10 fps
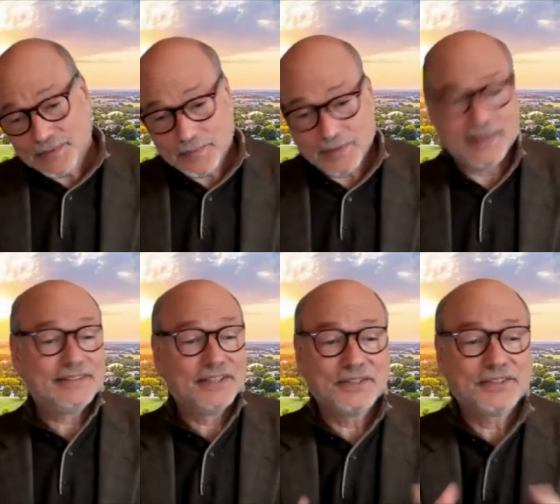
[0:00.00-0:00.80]
that's
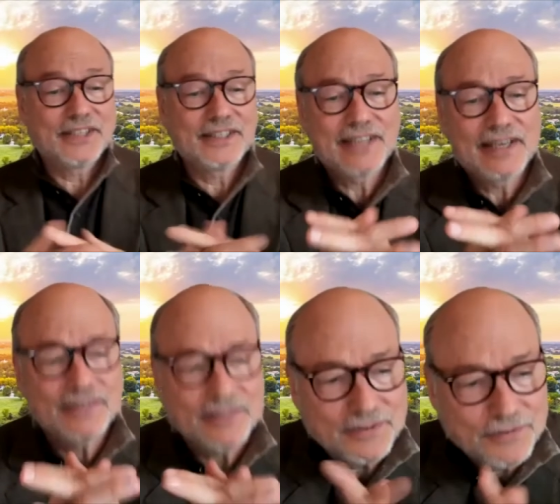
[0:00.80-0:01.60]
interesting because I,
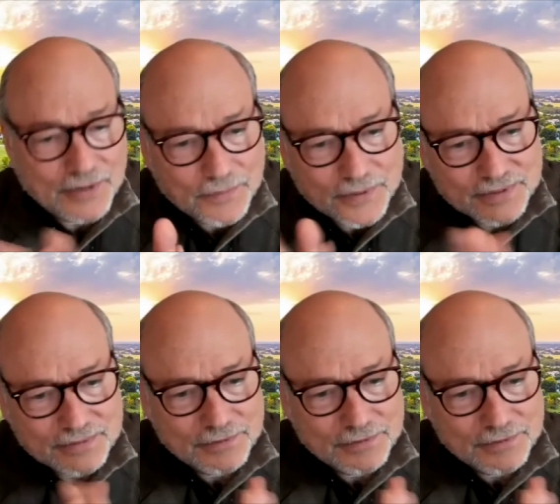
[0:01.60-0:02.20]
I wasn't